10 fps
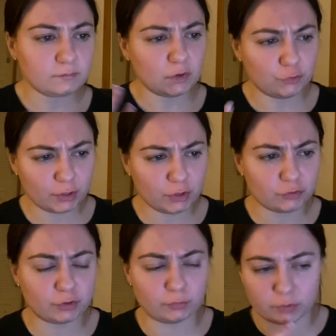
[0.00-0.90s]
So I
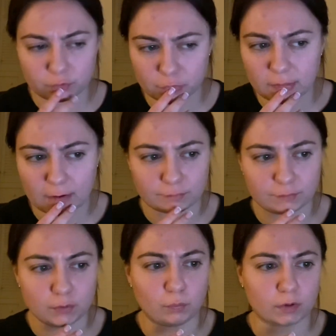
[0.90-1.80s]
usually do that
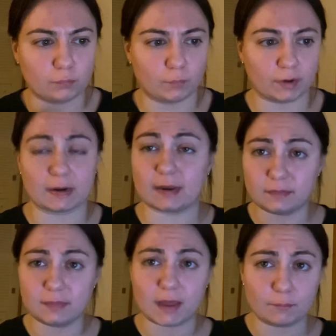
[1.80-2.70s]
review one-on-one, and I
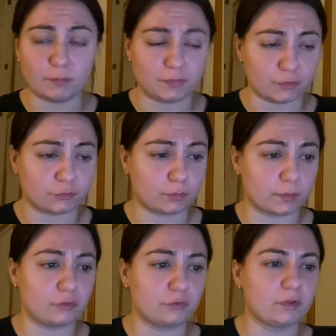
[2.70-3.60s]
did that with this
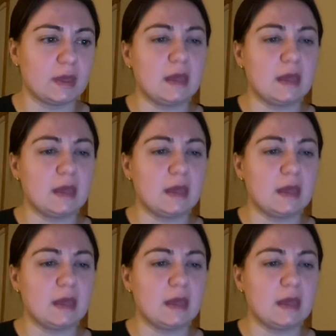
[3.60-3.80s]
quiz.